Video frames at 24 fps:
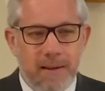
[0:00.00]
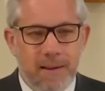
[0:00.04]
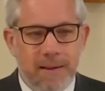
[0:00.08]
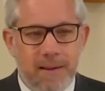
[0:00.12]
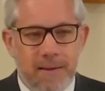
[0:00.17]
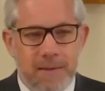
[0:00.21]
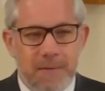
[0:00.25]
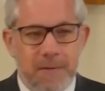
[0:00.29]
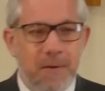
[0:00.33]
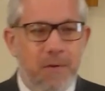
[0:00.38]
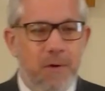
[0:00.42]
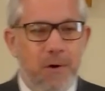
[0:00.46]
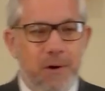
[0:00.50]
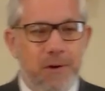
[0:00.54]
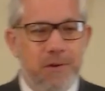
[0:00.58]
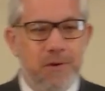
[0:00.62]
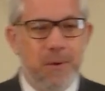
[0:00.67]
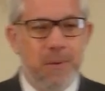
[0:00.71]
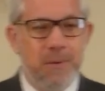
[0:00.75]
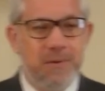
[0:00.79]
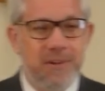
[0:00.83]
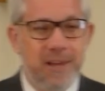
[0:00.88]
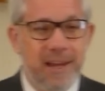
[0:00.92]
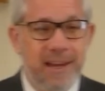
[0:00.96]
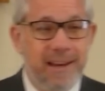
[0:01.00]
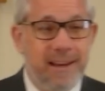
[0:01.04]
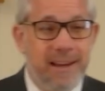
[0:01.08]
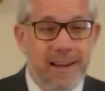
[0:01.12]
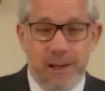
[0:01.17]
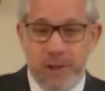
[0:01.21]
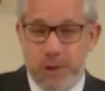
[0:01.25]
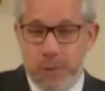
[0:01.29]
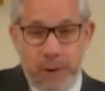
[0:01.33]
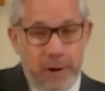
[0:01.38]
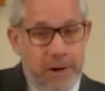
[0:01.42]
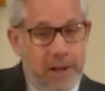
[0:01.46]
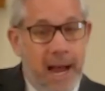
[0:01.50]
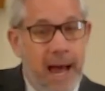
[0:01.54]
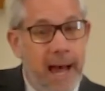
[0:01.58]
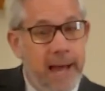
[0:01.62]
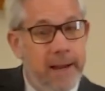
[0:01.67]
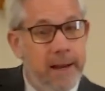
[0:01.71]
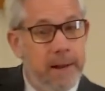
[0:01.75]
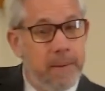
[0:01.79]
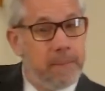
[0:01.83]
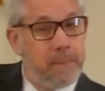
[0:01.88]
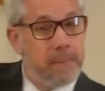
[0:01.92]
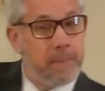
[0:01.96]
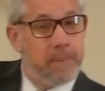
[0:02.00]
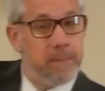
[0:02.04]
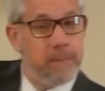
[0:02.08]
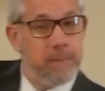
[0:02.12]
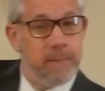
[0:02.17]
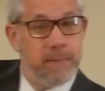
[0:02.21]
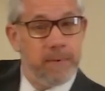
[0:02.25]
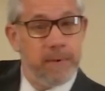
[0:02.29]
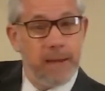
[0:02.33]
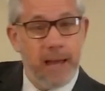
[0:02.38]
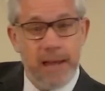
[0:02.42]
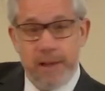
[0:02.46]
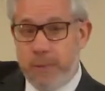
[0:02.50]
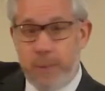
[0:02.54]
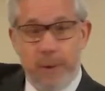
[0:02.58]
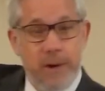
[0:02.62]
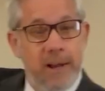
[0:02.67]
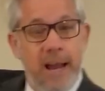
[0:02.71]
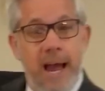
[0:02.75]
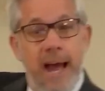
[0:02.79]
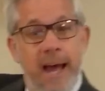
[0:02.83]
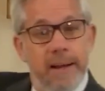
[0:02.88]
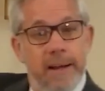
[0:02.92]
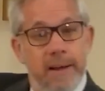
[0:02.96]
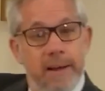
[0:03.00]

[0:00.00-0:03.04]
You ever heard someone say, swear to God? I swear to God.